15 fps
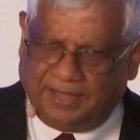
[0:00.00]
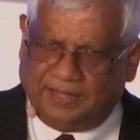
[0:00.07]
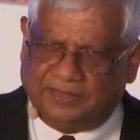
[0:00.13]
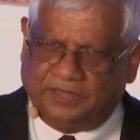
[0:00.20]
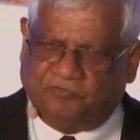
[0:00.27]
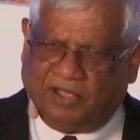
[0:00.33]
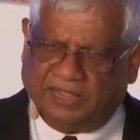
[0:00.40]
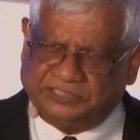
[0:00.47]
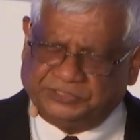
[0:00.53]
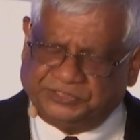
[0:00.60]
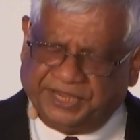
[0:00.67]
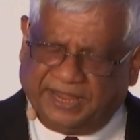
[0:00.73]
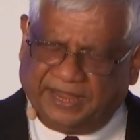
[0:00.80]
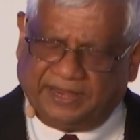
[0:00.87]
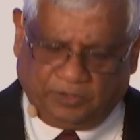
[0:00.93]
the vice
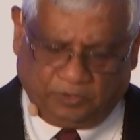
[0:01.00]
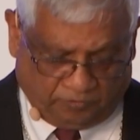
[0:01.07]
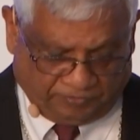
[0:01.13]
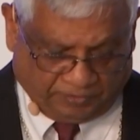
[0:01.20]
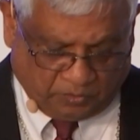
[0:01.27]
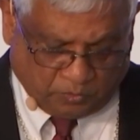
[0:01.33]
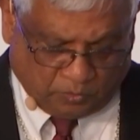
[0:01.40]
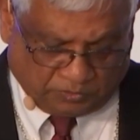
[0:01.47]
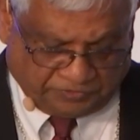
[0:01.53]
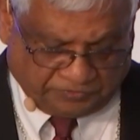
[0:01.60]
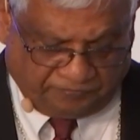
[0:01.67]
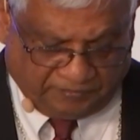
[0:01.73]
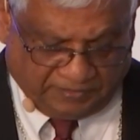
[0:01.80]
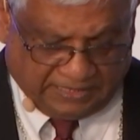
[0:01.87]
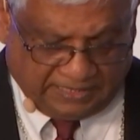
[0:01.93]
chair of the Court
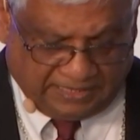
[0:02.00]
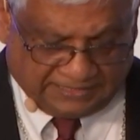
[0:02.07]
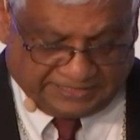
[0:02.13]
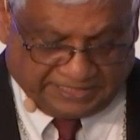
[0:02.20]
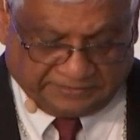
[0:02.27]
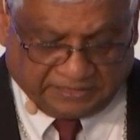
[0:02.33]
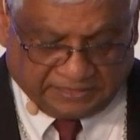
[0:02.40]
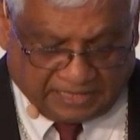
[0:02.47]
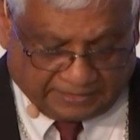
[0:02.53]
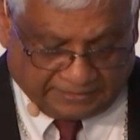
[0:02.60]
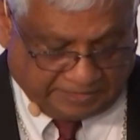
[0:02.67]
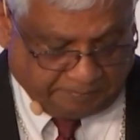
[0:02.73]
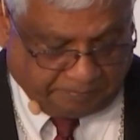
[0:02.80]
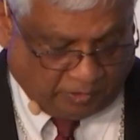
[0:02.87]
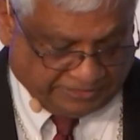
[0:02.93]
of Central
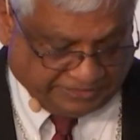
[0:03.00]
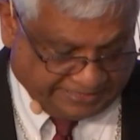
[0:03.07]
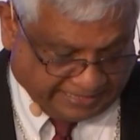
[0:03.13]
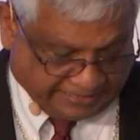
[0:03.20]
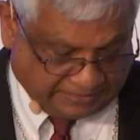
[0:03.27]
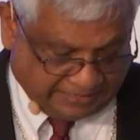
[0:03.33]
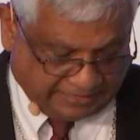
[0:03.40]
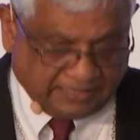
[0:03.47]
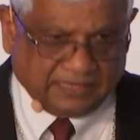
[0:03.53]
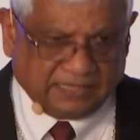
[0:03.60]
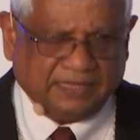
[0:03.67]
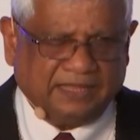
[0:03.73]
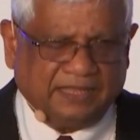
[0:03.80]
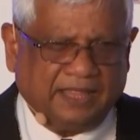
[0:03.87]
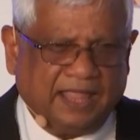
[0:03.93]
London Polytechnic,
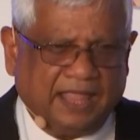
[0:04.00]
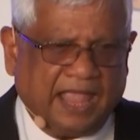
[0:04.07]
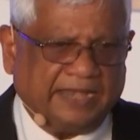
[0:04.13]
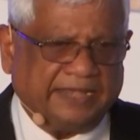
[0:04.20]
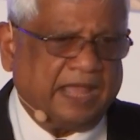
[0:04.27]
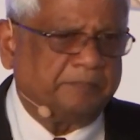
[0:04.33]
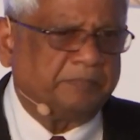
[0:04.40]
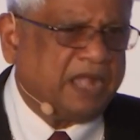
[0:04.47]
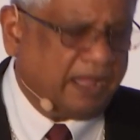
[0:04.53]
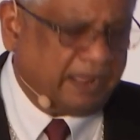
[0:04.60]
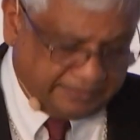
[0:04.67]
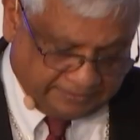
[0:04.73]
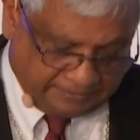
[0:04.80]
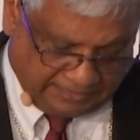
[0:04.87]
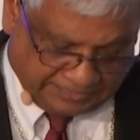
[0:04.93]
and I'm
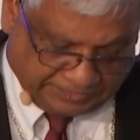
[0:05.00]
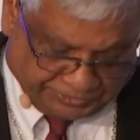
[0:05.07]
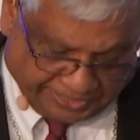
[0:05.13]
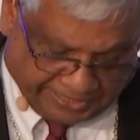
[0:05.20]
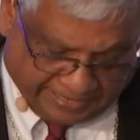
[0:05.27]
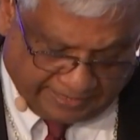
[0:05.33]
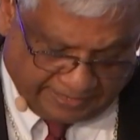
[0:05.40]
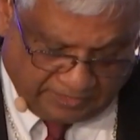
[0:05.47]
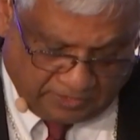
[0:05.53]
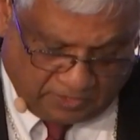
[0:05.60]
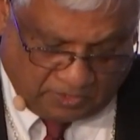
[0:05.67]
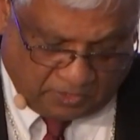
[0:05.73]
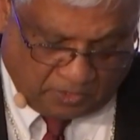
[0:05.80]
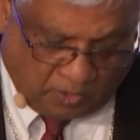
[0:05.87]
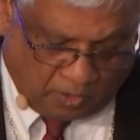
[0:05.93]
currently chair
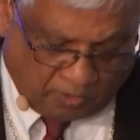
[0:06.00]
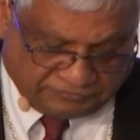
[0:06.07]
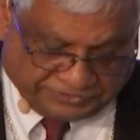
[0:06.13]
of